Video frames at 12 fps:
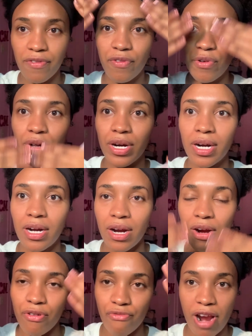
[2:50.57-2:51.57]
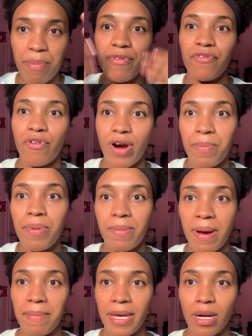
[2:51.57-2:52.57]
for right before I put
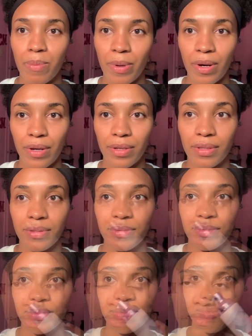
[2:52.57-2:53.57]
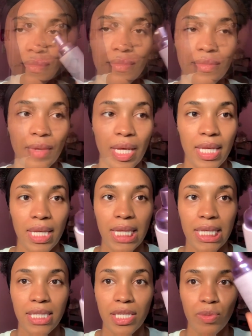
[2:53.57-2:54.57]
my makeup on.
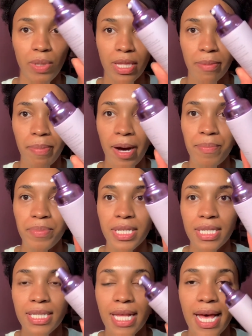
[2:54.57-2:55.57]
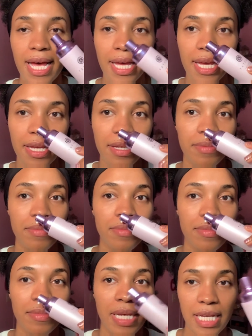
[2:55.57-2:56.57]
This is what the pump looks like.
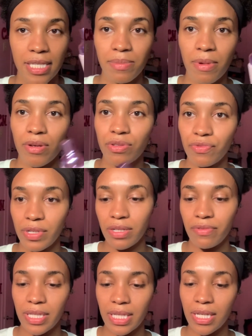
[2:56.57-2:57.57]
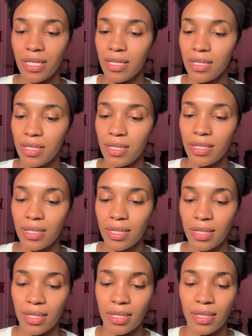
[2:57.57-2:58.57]
It smells really, really good.
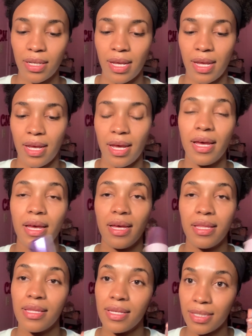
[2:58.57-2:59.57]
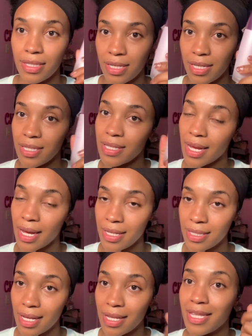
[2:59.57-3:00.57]
And this is, like I
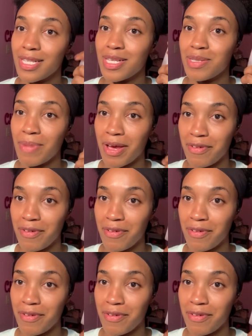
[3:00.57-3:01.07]
said, this is my